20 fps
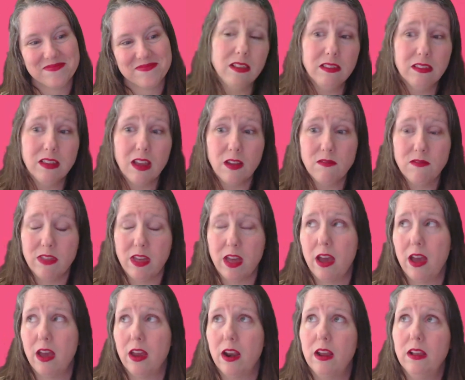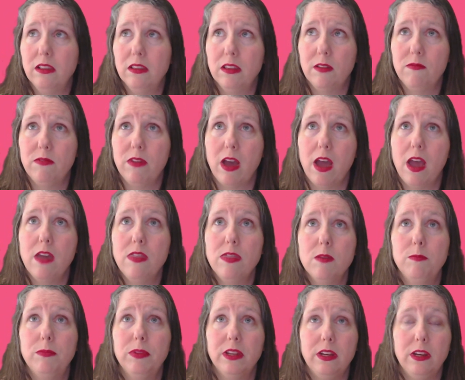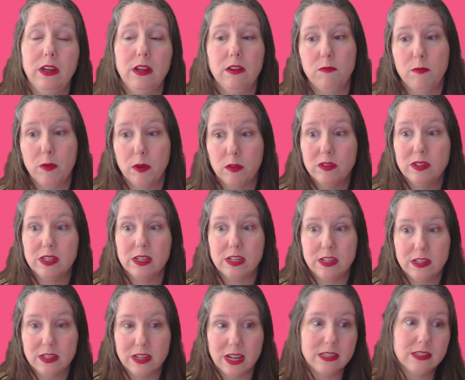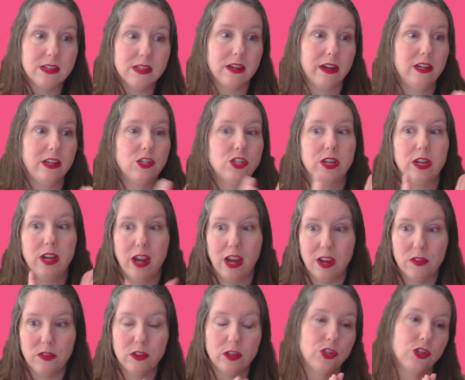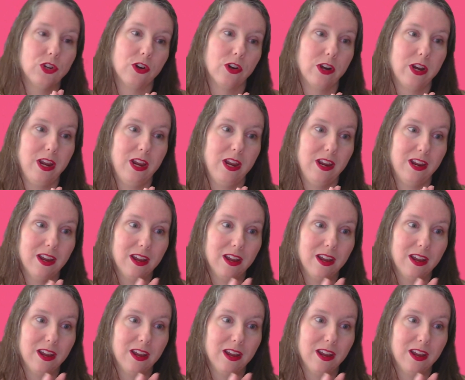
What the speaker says: love that. I love that. And the blending of both the destination and the journey,